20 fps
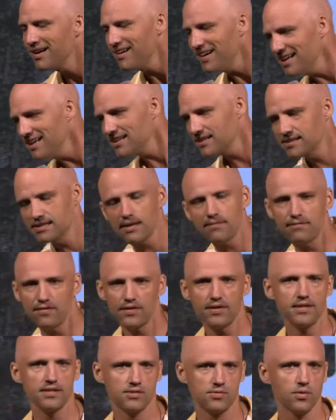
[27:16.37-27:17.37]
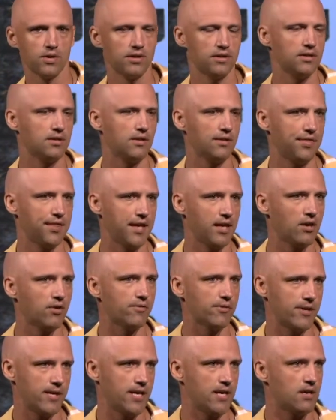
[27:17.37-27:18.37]
except for this one little thing
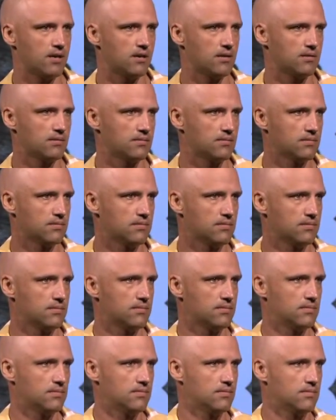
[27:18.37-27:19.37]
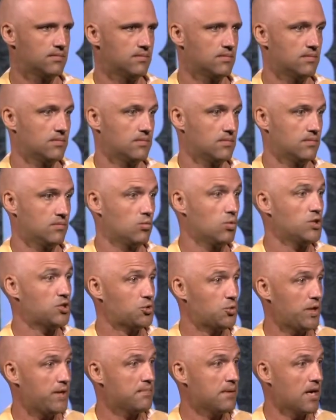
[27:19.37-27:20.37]
over here, which
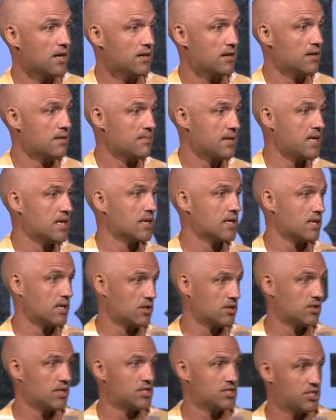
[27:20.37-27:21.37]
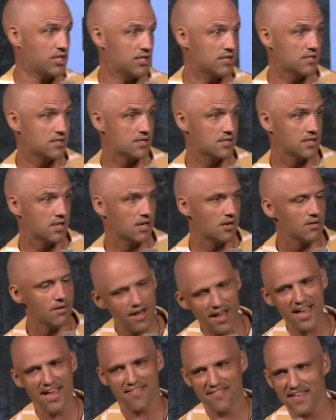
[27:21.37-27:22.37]
we modern American Christians go,
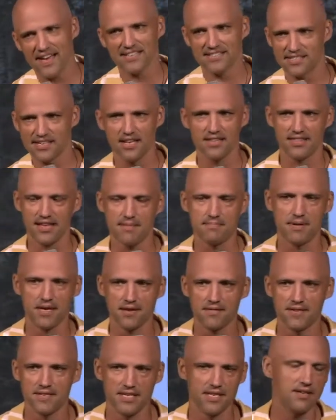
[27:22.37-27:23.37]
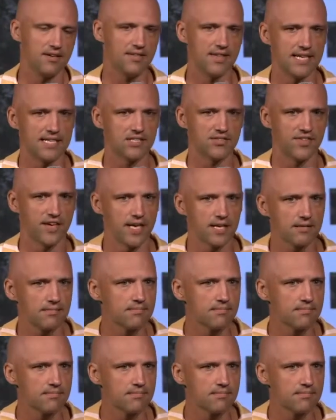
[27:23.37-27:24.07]
and that's not that big of a deal, and that's fine.